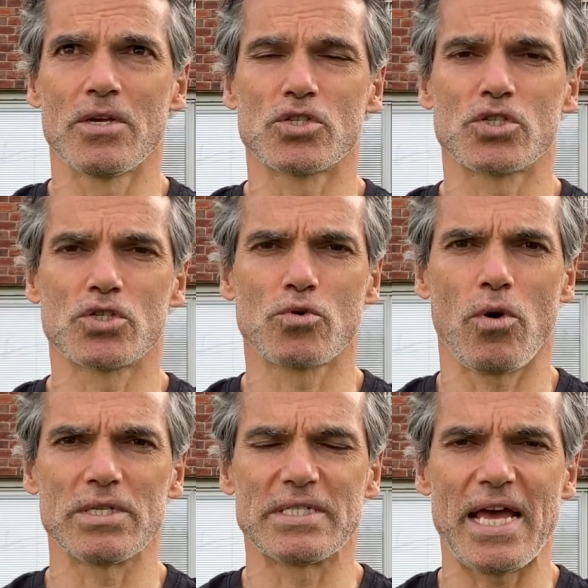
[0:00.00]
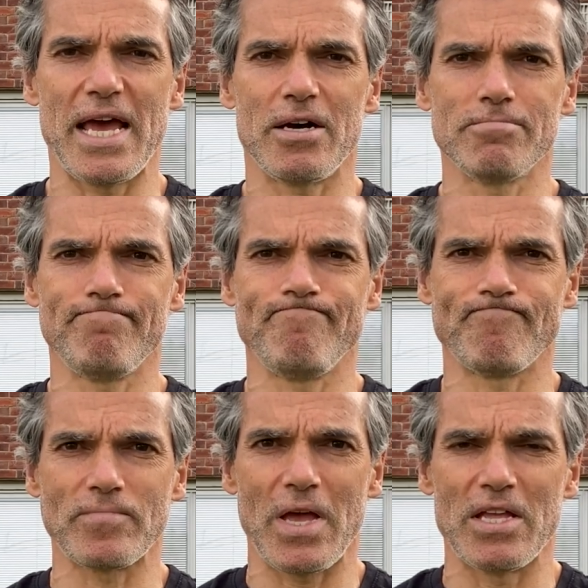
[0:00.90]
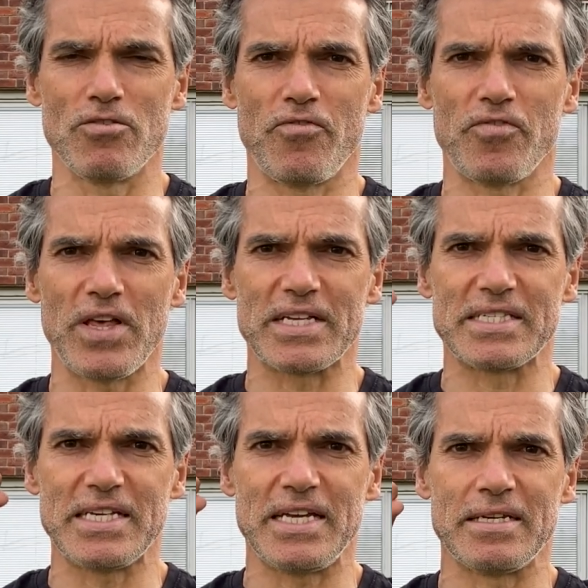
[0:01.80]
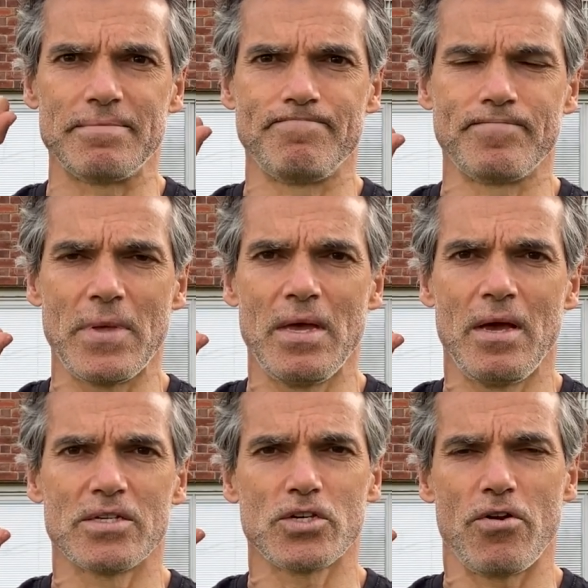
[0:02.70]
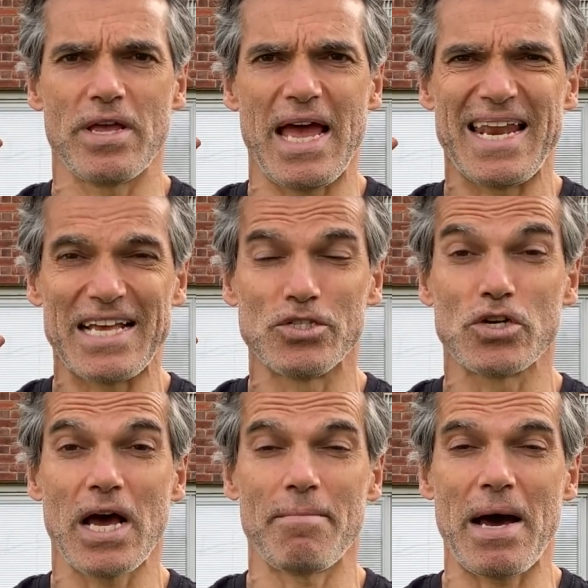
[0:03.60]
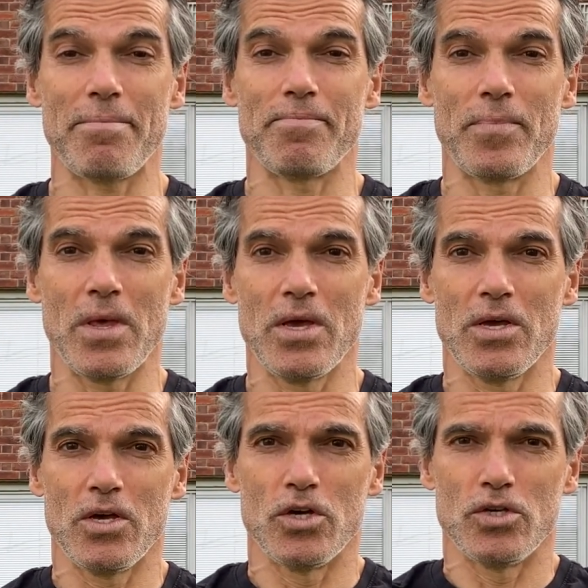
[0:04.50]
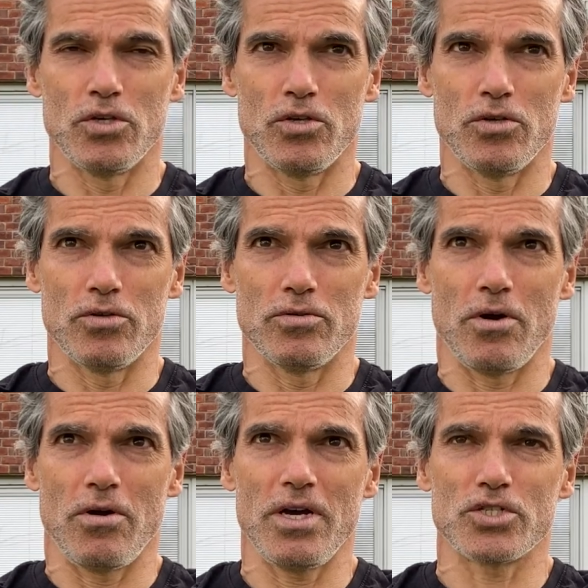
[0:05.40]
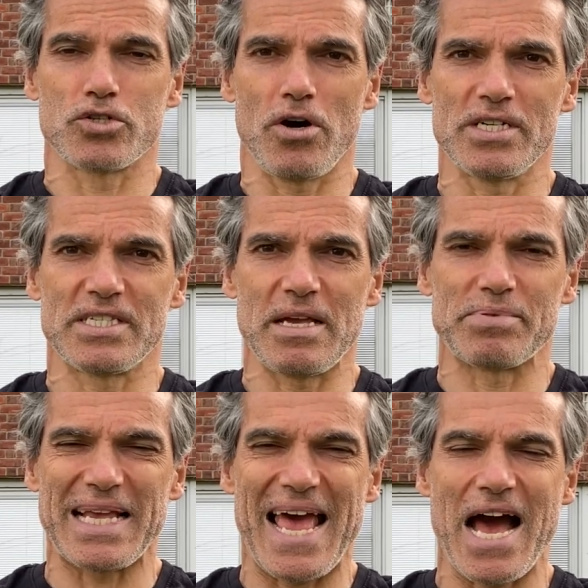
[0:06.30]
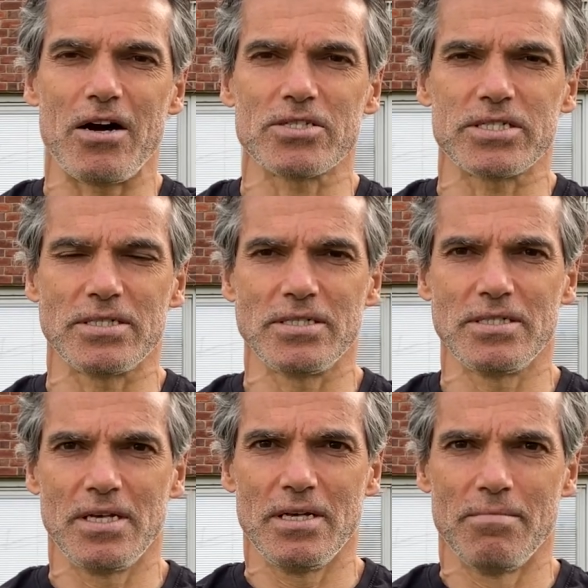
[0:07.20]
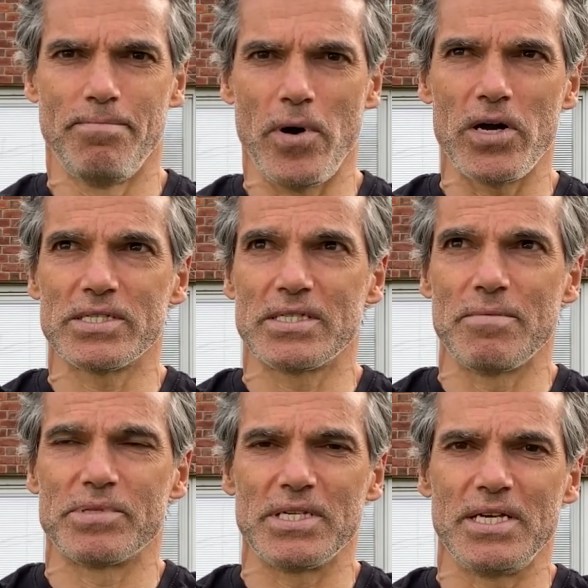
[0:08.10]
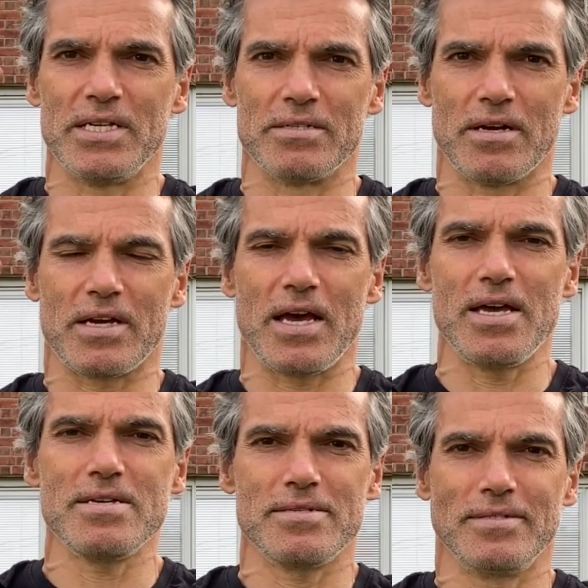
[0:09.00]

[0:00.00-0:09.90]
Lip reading: squat down and you flex in, and as you come up, all right, triceps out, biceps in, okay?